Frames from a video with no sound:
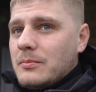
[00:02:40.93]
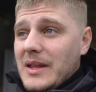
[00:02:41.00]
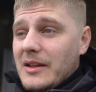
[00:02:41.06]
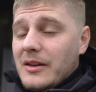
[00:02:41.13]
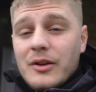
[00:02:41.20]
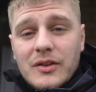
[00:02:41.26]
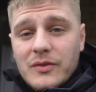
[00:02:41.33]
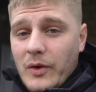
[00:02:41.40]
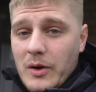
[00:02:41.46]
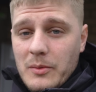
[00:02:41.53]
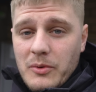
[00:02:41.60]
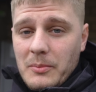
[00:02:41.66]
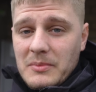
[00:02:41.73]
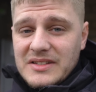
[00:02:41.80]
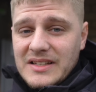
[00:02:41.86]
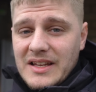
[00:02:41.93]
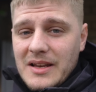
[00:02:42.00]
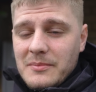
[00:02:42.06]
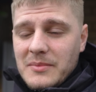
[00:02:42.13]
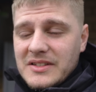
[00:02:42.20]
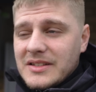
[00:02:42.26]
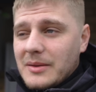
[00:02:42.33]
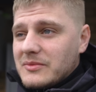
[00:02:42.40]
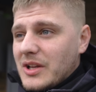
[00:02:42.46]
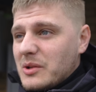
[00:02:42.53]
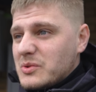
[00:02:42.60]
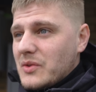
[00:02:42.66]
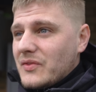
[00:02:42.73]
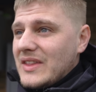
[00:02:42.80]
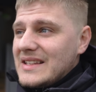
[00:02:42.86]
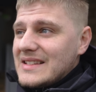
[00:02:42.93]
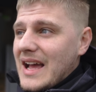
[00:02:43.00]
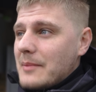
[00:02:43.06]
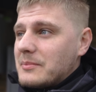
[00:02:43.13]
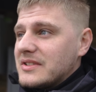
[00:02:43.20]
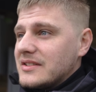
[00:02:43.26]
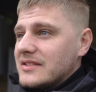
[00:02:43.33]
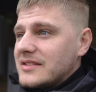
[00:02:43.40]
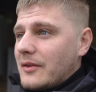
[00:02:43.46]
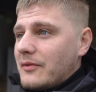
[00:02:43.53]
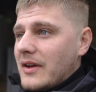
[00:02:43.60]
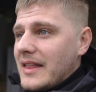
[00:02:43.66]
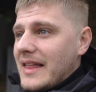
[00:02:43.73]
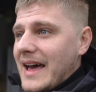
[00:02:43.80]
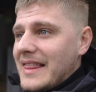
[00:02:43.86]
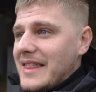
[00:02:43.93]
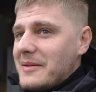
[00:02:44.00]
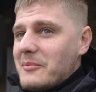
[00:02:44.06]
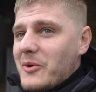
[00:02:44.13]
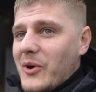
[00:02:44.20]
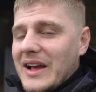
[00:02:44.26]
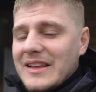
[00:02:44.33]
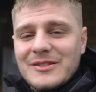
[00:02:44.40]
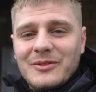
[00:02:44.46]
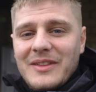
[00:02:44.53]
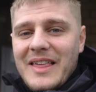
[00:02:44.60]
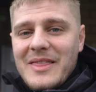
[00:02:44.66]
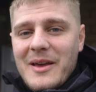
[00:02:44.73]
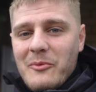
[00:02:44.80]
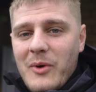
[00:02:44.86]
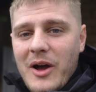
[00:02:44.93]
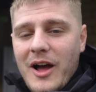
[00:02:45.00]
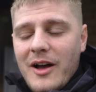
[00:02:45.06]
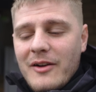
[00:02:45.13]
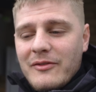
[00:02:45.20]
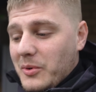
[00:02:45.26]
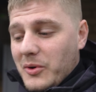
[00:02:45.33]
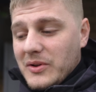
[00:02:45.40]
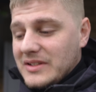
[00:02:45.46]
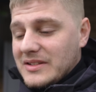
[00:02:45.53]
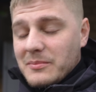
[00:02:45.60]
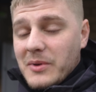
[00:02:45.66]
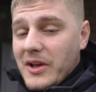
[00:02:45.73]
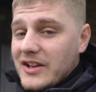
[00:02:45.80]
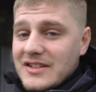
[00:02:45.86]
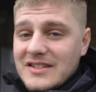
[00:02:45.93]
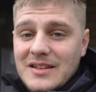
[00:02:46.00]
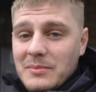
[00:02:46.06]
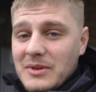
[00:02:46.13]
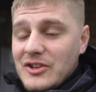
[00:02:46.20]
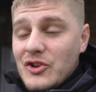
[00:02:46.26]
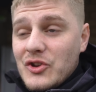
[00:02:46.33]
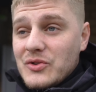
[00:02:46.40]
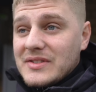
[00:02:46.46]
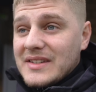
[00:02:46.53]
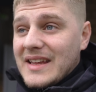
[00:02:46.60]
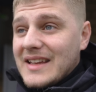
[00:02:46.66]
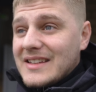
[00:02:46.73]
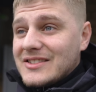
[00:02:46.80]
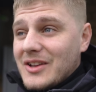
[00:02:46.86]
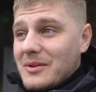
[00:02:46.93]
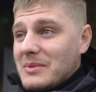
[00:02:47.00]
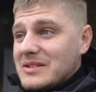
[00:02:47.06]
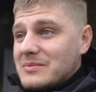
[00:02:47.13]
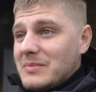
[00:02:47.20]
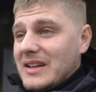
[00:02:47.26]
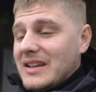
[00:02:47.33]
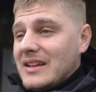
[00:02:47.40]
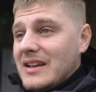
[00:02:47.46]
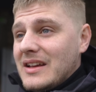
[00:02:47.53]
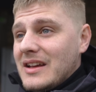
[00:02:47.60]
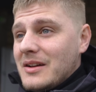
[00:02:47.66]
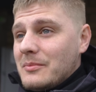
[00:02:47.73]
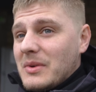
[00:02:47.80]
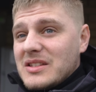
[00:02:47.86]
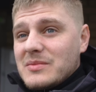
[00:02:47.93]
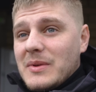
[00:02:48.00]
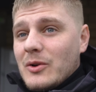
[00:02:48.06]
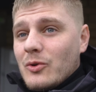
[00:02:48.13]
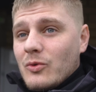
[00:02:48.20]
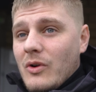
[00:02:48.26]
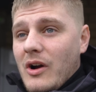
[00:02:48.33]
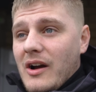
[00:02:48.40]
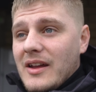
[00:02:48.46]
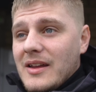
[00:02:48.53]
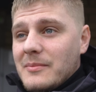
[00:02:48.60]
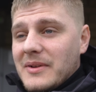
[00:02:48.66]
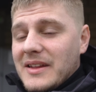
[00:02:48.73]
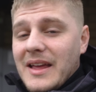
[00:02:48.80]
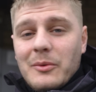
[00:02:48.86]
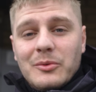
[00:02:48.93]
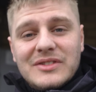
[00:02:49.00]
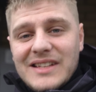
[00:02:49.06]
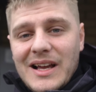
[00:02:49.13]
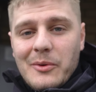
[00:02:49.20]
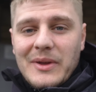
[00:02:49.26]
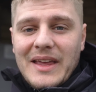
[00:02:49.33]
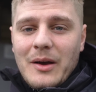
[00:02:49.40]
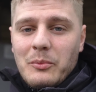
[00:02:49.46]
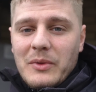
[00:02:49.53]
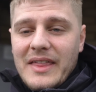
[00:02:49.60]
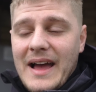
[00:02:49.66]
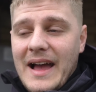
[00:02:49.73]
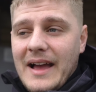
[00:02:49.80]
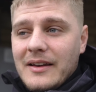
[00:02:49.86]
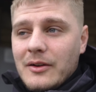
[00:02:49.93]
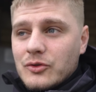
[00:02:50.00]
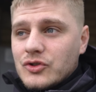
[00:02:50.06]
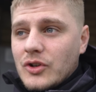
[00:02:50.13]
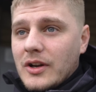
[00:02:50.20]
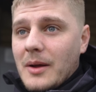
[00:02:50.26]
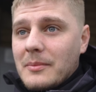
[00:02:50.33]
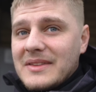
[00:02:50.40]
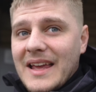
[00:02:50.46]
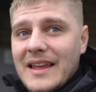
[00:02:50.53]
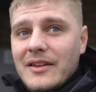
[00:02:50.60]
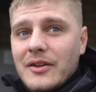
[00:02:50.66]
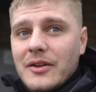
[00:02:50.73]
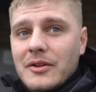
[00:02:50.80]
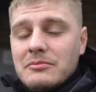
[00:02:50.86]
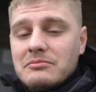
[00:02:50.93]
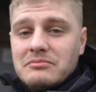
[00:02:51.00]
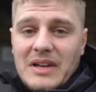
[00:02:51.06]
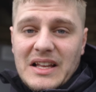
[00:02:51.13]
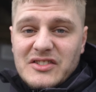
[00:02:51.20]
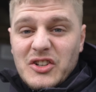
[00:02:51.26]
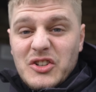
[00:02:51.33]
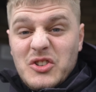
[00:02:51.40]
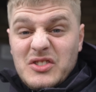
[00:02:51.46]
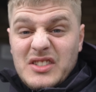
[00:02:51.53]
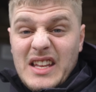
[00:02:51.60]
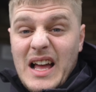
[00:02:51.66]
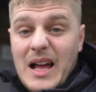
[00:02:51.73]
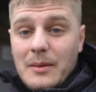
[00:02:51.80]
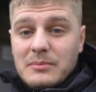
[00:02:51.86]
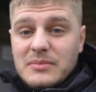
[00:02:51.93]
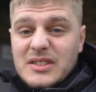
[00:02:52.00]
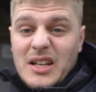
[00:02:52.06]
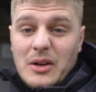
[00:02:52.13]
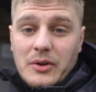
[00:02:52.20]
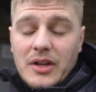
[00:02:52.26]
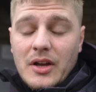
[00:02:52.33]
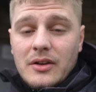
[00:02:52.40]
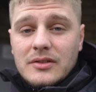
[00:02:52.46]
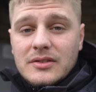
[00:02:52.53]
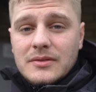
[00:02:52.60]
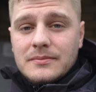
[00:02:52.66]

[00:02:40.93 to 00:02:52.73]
It looks very promising, but sometimes with these apps and stuff like that, they're more hassle than they're worth. Boys at Burgess have been using it, so it must be all right. But yeah, we'll see how we get on with that, and I'll try and update you as I use the app, see how it goes.